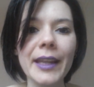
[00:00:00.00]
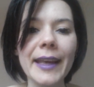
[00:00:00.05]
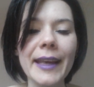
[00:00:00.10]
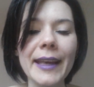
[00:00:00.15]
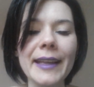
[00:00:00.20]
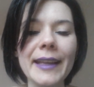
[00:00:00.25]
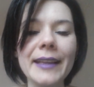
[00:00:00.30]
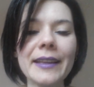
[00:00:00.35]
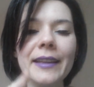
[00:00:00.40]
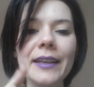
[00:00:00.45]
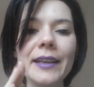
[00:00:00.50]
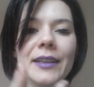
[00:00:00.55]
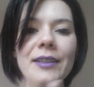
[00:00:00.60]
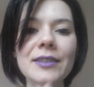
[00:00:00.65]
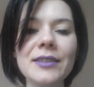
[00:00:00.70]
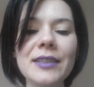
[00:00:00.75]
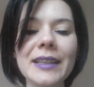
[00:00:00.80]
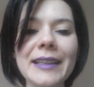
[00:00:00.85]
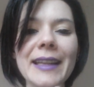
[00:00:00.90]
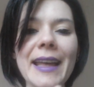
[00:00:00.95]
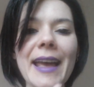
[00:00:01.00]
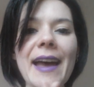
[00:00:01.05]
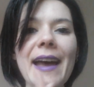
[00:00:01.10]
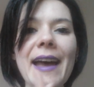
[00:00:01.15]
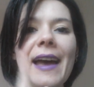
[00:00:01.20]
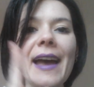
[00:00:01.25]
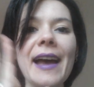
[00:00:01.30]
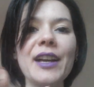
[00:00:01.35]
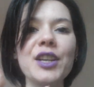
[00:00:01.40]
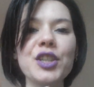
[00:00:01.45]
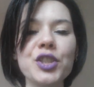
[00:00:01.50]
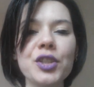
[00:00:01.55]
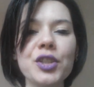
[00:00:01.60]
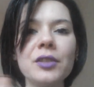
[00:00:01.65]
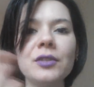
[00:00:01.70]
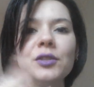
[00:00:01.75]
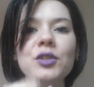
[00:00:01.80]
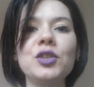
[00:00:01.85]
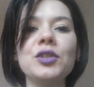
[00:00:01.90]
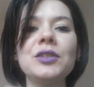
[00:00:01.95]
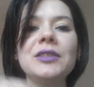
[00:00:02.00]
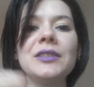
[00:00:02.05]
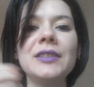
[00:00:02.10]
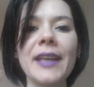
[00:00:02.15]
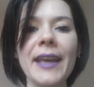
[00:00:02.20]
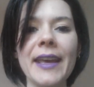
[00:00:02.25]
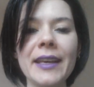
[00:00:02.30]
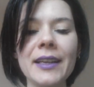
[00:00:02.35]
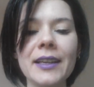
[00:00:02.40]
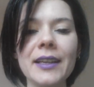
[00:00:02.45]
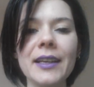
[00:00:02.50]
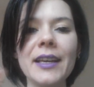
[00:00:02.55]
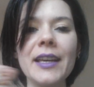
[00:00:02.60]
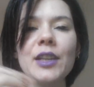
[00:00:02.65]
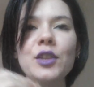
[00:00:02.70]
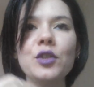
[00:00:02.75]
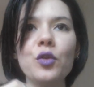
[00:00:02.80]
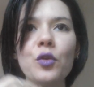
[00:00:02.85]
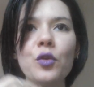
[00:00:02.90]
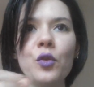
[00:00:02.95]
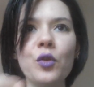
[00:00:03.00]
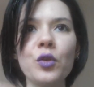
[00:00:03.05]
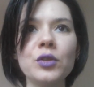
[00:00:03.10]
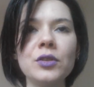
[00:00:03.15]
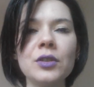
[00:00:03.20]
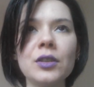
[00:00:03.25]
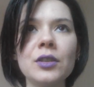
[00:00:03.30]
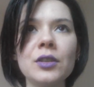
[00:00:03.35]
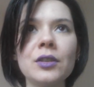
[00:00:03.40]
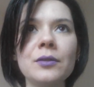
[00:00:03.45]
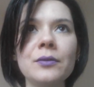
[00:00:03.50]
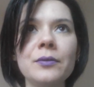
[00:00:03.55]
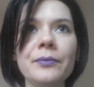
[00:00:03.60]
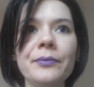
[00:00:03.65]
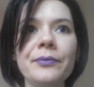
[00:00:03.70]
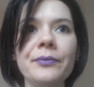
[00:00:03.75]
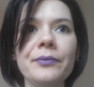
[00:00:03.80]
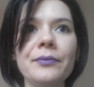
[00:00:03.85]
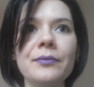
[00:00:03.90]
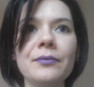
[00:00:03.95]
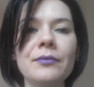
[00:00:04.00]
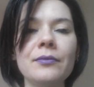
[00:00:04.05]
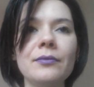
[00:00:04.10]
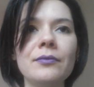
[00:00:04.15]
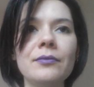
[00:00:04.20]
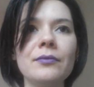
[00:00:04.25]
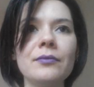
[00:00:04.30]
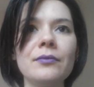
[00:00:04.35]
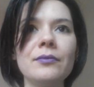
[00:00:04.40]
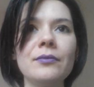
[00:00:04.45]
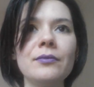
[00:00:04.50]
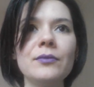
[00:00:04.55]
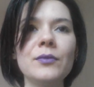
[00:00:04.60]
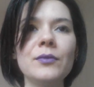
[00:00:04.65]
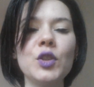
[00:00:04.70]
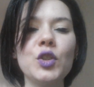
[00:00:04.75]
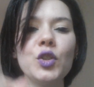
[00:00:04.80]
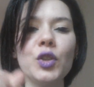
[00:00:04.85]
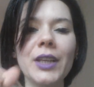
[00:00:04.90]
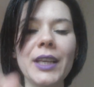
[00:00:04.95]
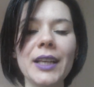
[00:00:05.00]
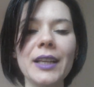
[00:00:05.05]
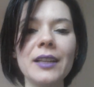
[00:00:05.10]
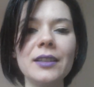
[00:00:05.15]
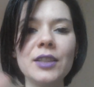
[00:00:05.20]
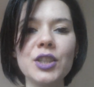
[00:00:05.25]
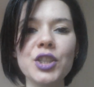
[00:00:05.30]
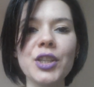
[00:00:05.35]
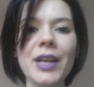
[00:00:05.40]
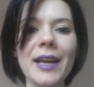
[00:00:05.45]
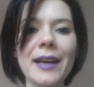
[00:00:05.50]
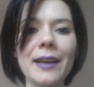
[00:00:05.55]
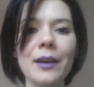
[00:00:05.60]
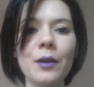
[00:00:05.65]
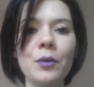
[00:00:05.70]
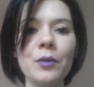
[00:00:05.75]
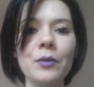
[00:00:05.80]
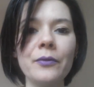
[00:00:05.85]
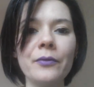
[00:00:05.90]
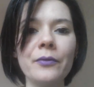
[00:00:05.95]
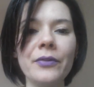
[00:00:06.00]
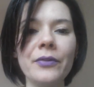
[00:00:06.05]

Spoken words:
and there's an action to take in order to kill the shadow.